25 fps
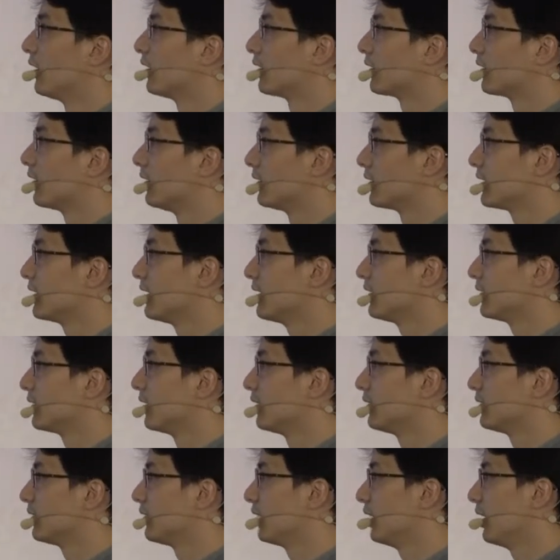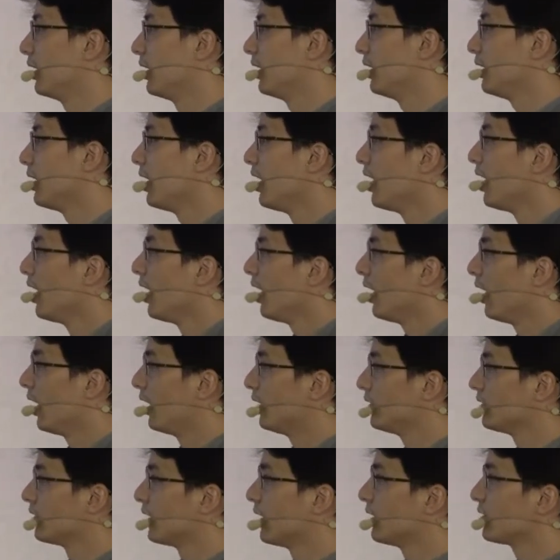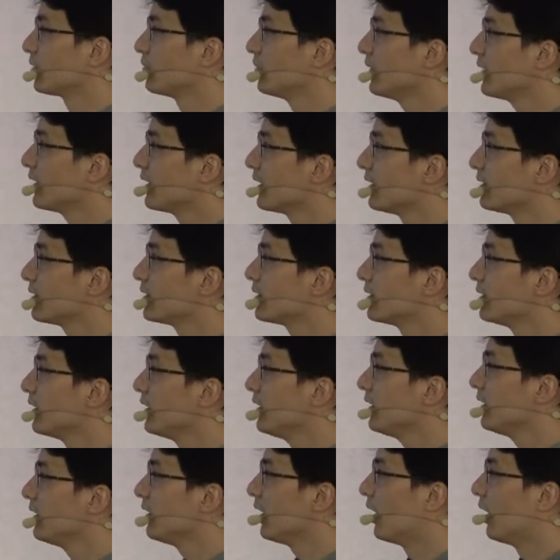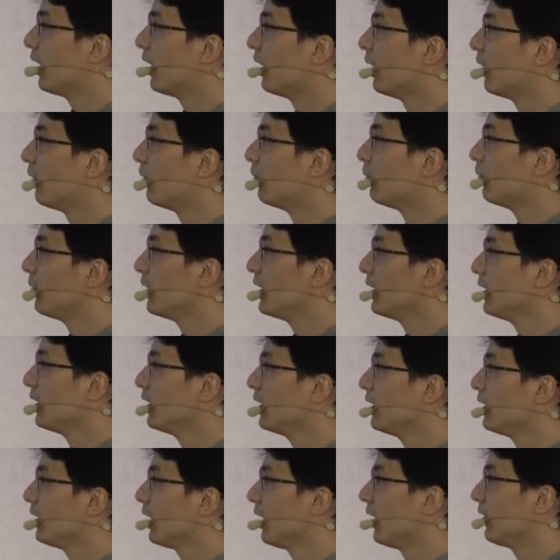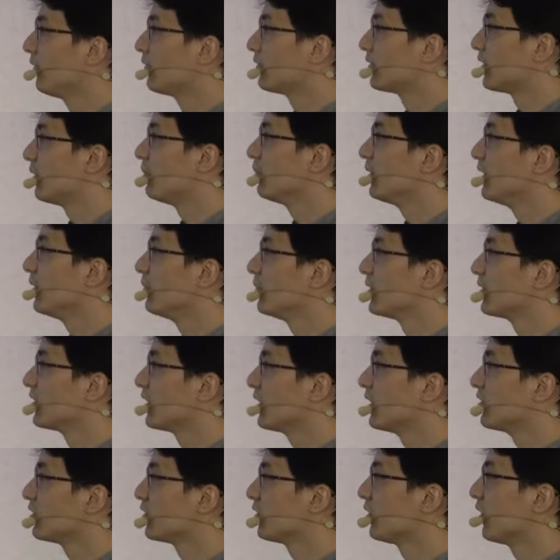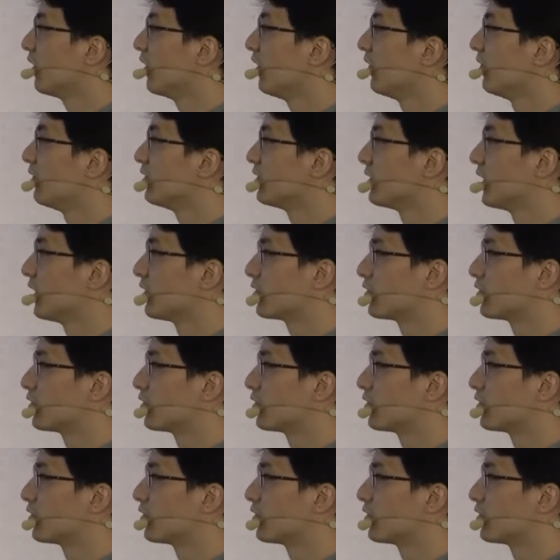consistently. And as we can see, we have some limitation of the